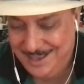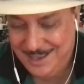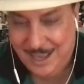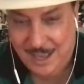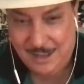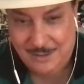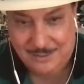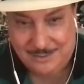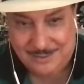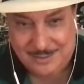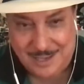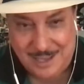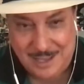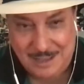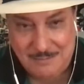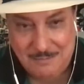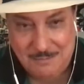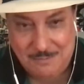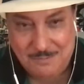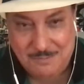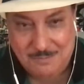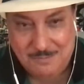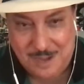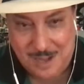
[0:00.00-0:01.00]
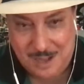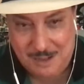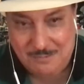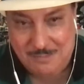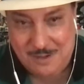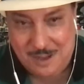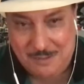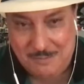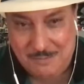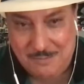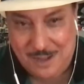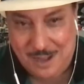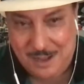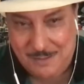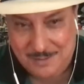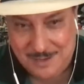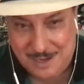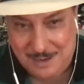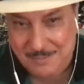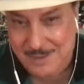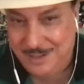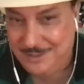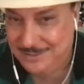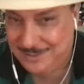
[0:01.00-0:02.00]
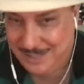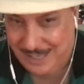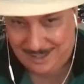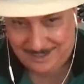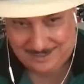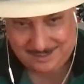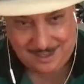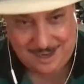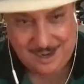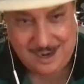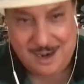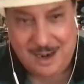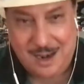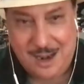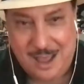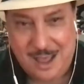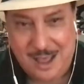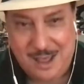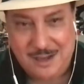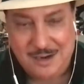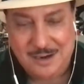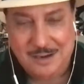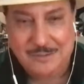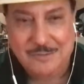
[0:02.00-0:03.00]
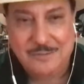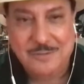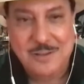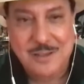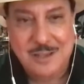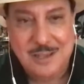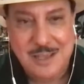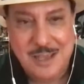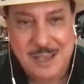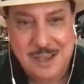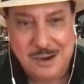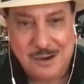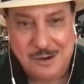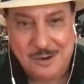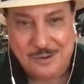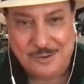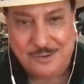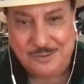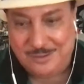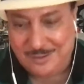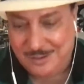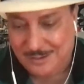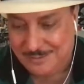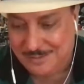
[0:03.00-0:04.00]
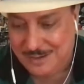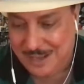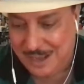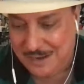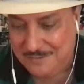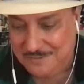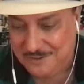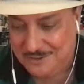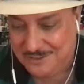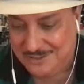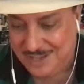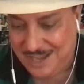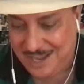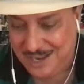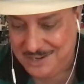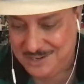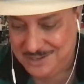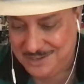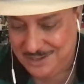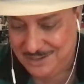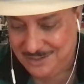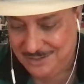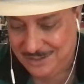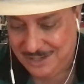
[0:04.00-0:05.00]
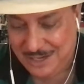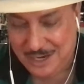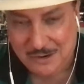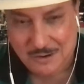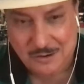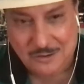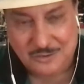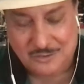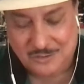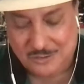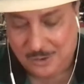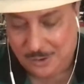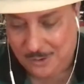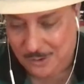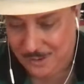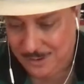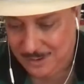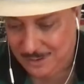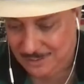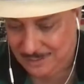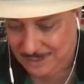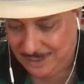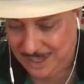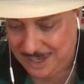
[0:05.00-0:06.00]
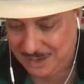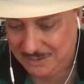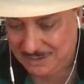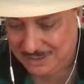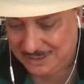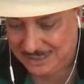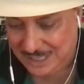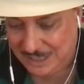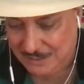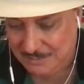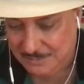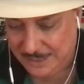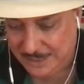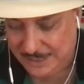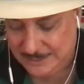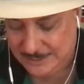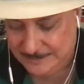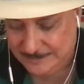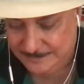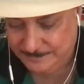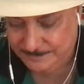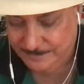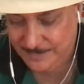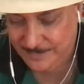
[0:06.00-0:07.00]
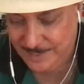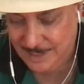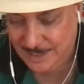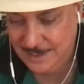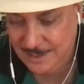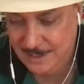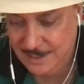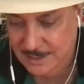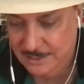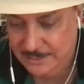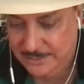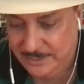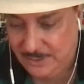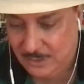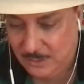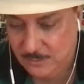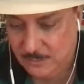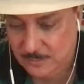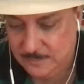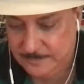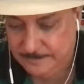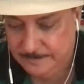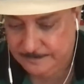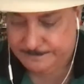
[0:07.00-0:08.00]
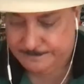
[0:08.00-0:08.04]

I'm saying blah, blah, blah, but that means that's a lot of years of conversations and hearing stories and everything. But so